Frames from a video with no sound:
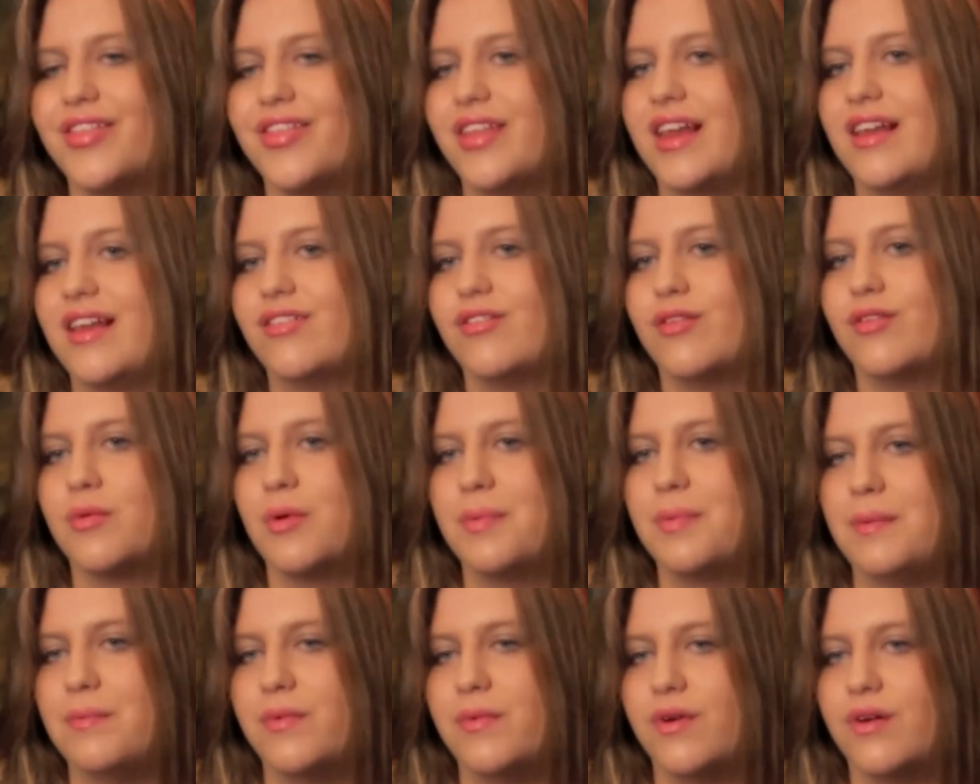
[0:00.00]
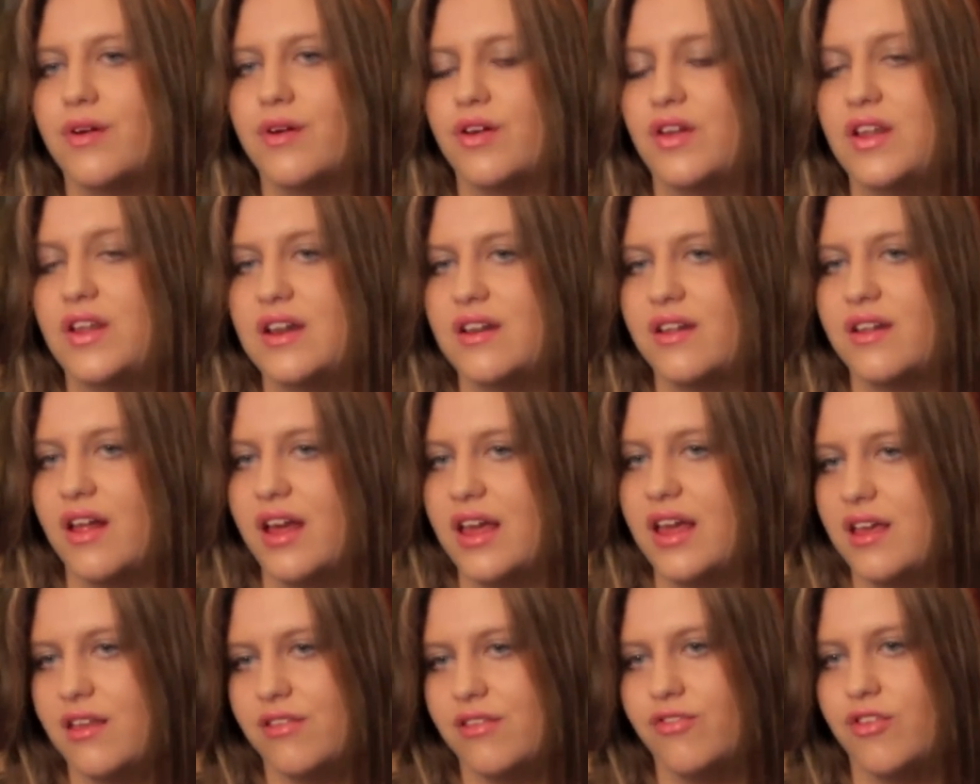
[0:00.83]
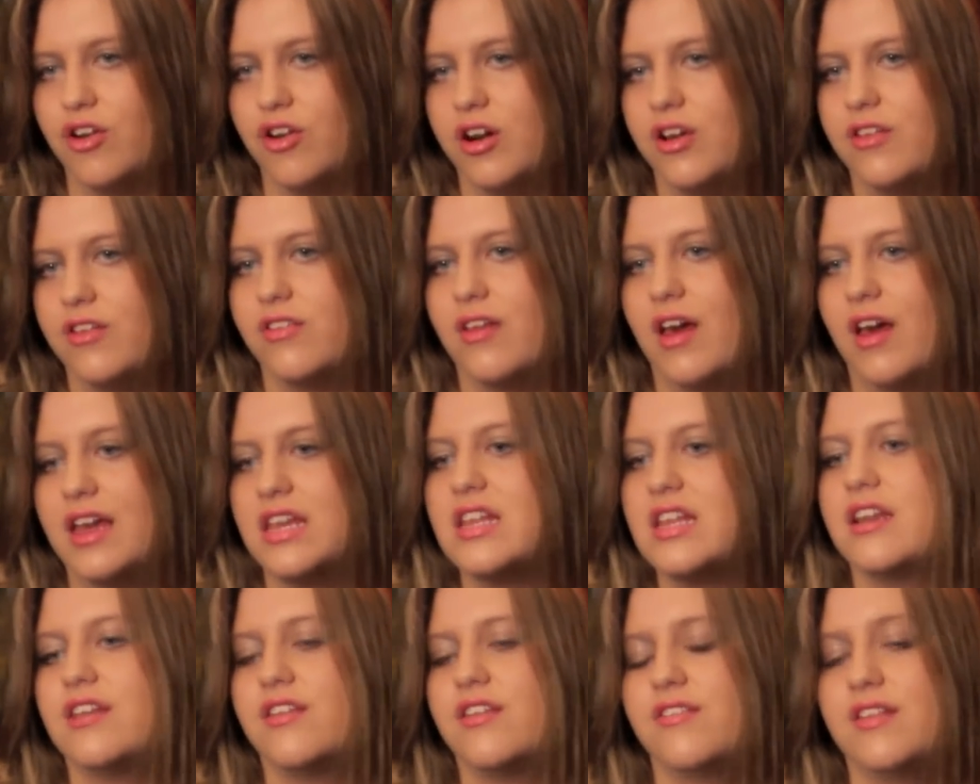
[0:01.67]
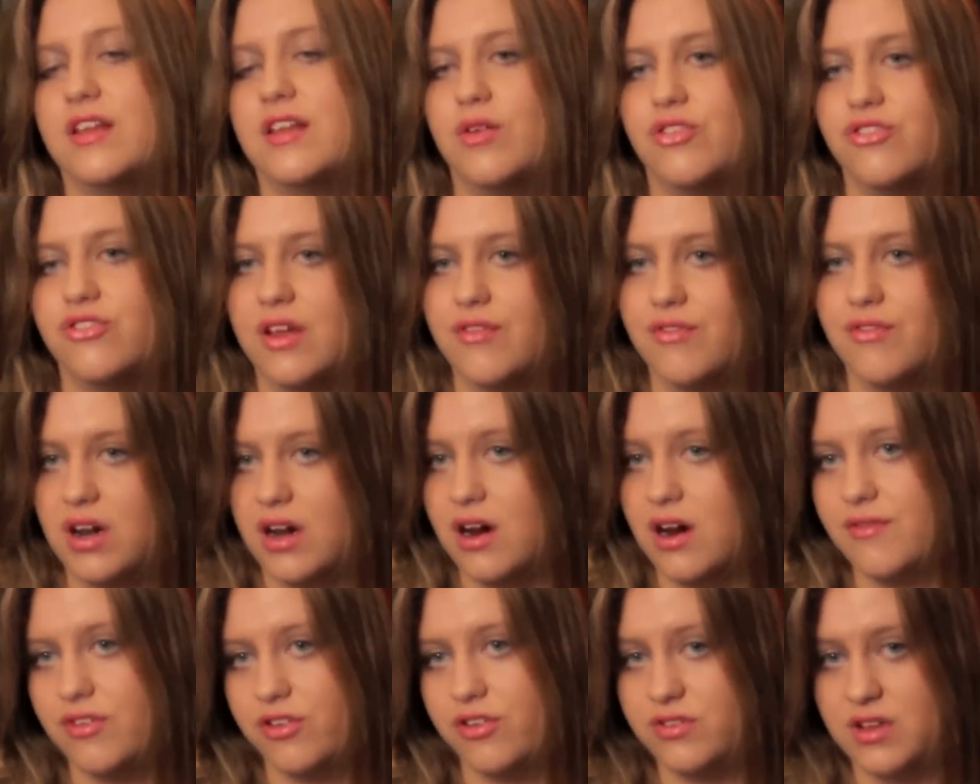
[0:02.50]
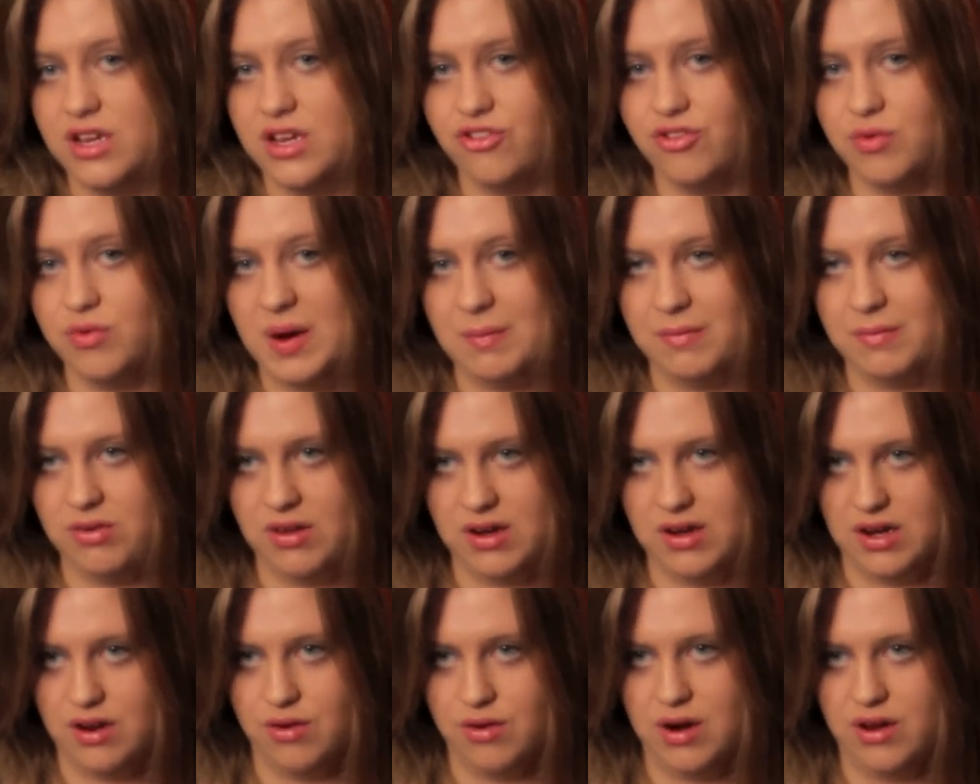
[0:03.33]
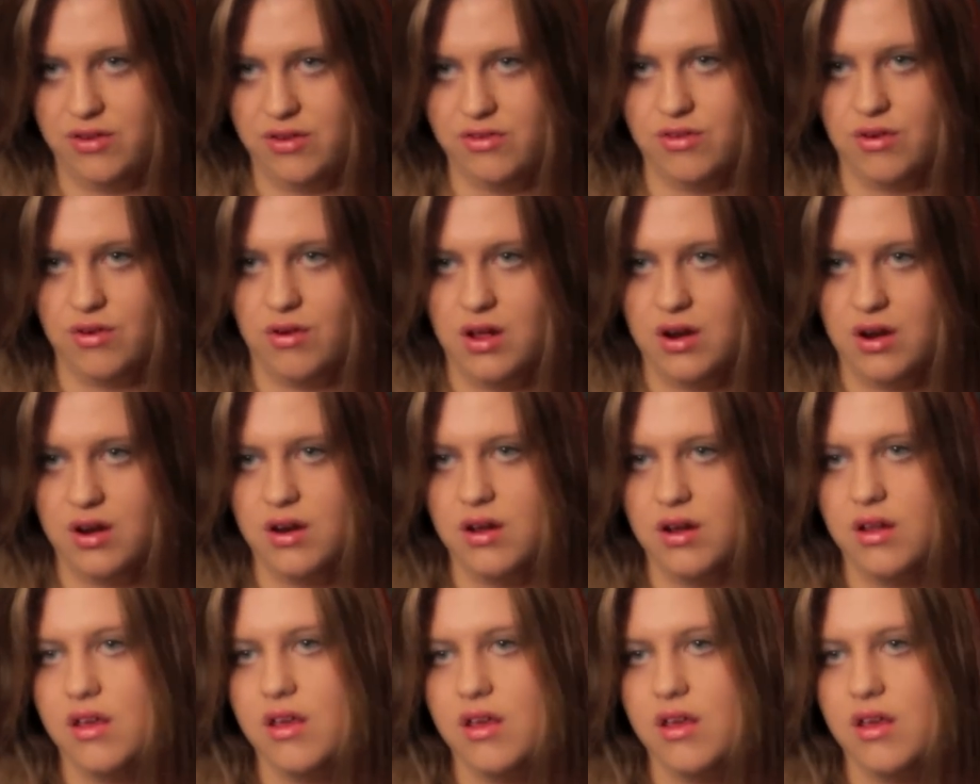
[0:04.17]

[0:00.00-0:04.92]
things normal people couldn't, like as far as I can distinguish every conversation when I'm sitting in a restaurant,